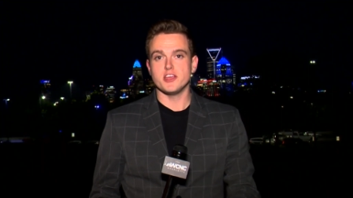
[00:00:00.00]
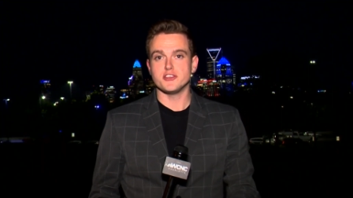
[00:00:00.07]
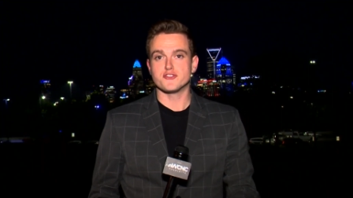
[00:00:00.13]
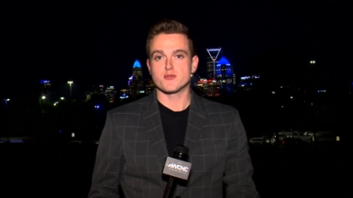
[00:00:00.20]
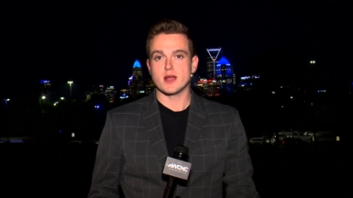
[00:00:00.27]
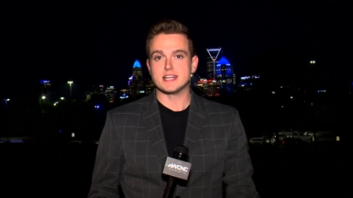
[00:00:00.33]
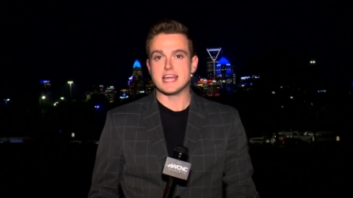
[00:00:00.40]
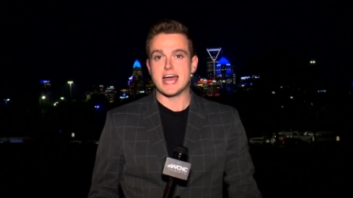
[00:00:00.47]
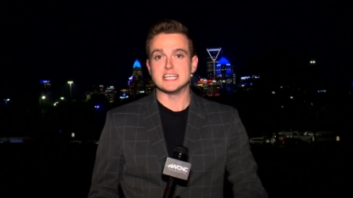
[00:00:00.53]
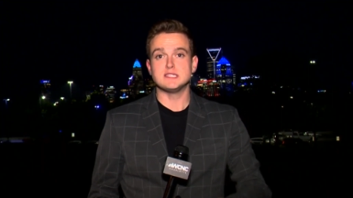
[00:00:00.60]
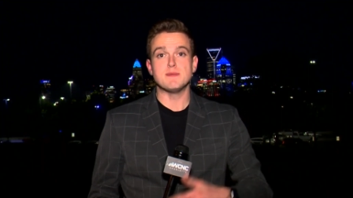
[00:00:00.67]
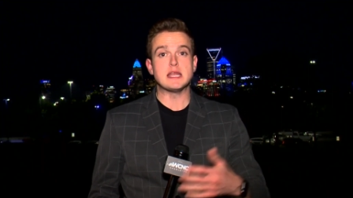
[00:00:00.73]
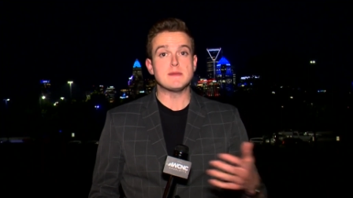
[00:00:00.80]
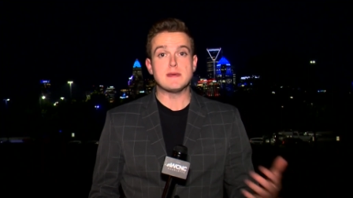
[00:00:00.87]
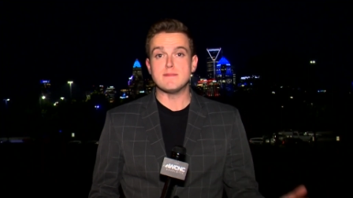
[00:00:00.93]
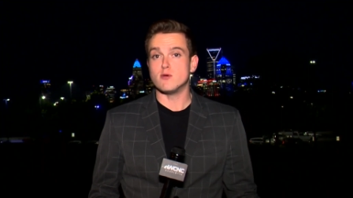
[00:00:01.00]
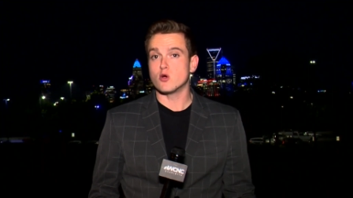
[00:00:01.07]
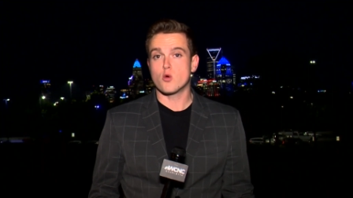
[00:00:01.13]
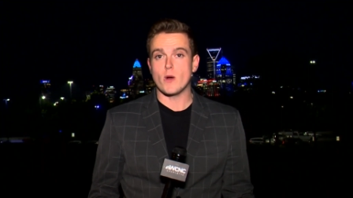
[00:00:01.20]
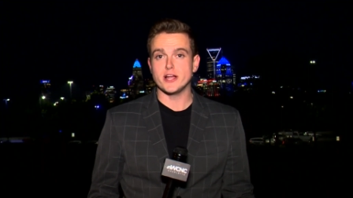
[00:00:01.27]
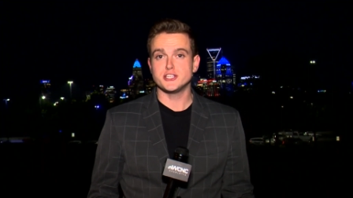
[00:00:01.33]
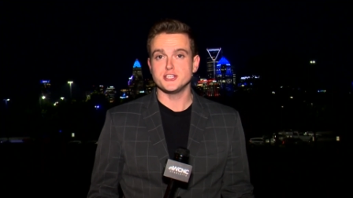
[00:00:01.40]
District has many
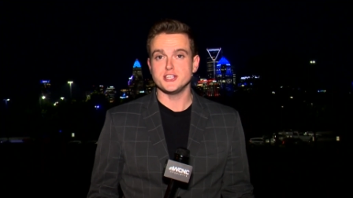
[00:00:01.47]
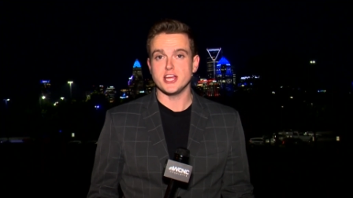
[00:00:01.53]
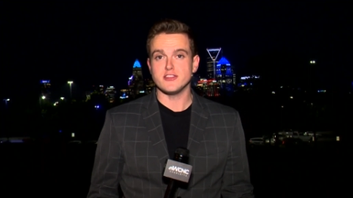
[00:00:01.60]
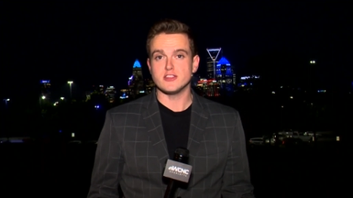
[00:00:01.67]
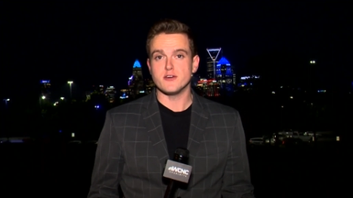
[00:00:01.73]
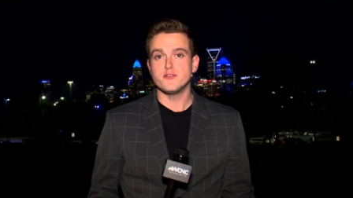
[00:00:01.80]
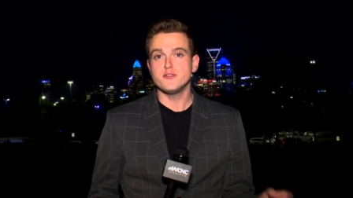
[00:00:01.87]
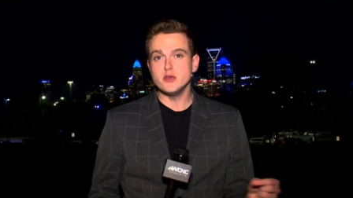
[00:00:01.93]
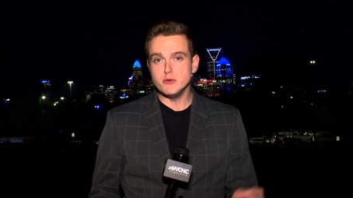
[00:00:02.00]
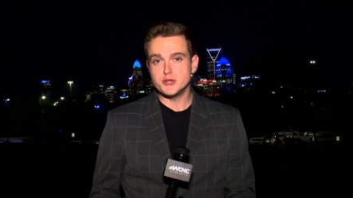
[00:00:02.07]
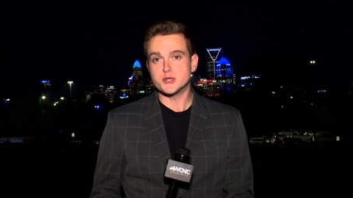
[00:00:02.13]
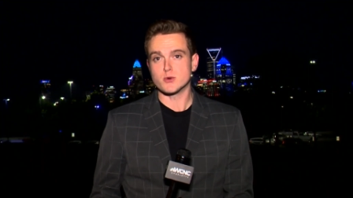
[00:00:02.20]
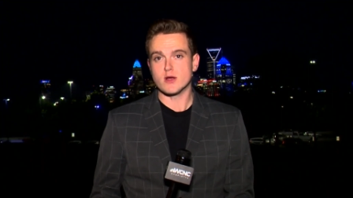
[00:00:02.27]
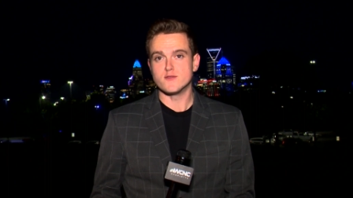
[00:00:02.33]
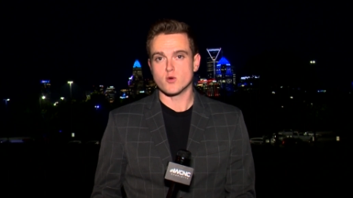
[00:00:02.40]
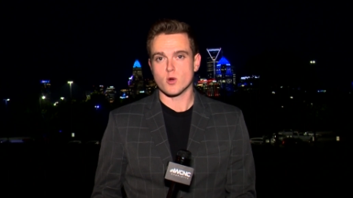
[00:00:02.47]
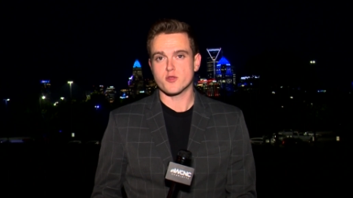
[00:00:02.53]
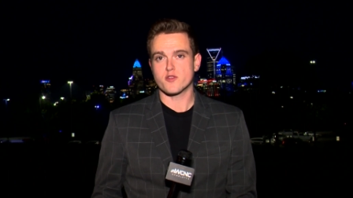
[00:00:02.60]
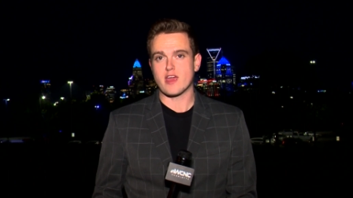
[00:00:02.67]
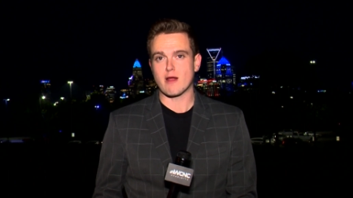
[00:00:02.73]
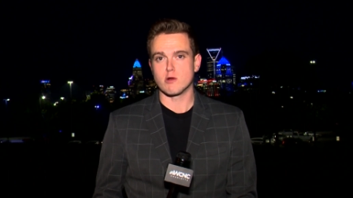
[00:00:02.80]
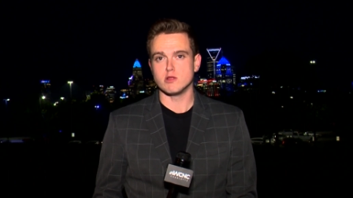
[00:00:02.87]
people questioning the future of
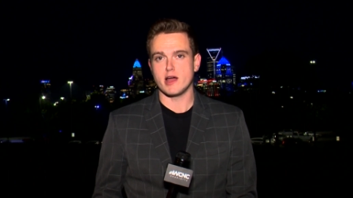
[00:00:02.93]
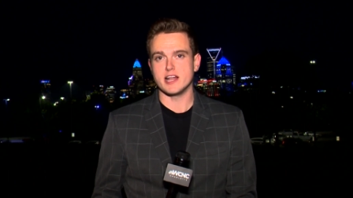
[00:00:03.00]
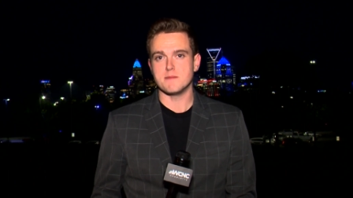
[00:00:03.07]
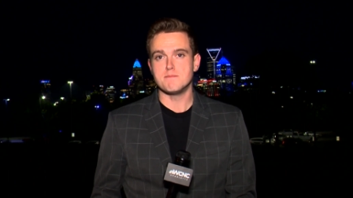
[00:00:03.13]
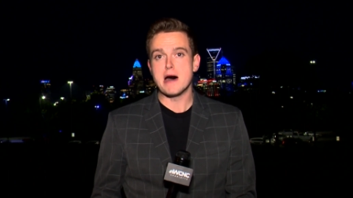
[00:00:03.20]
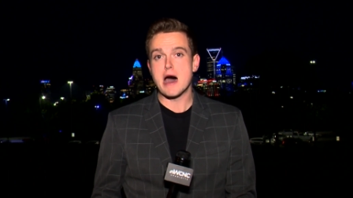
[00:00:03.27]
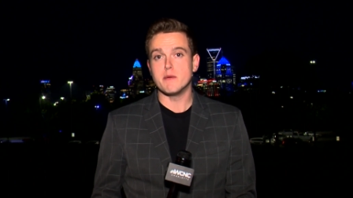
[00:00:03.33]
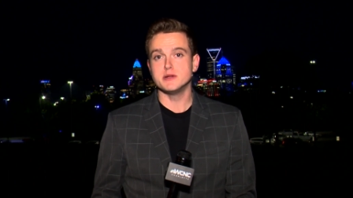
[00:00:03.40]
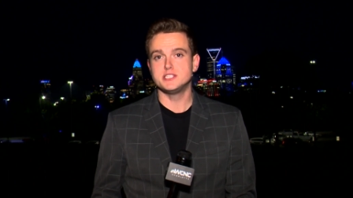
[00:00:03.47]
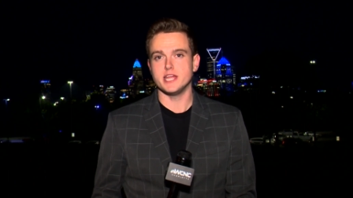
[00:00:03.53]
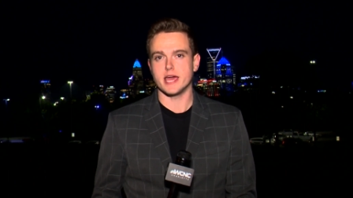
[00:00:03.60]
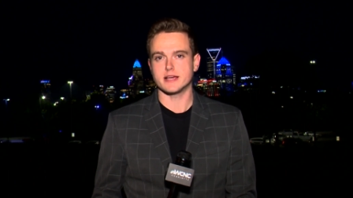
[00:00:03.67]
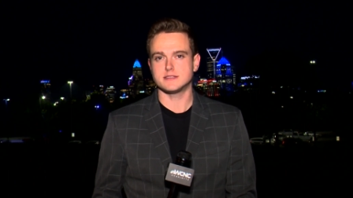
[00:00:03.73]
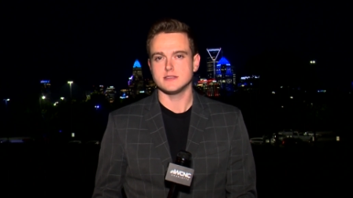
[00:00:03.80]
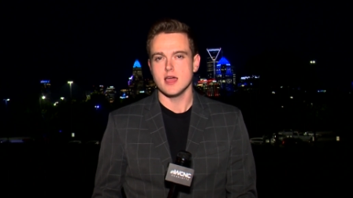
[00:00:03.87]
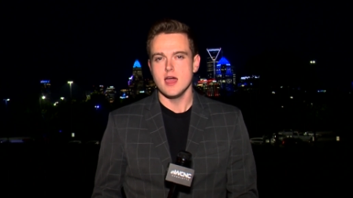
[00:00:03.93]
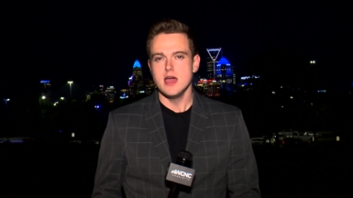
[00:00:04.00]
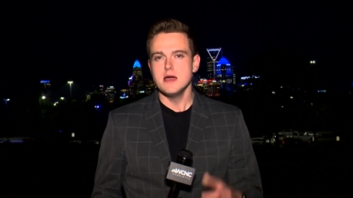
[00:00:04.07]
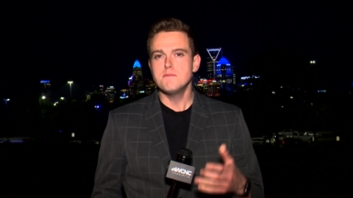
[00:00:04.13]
North Carolina politics.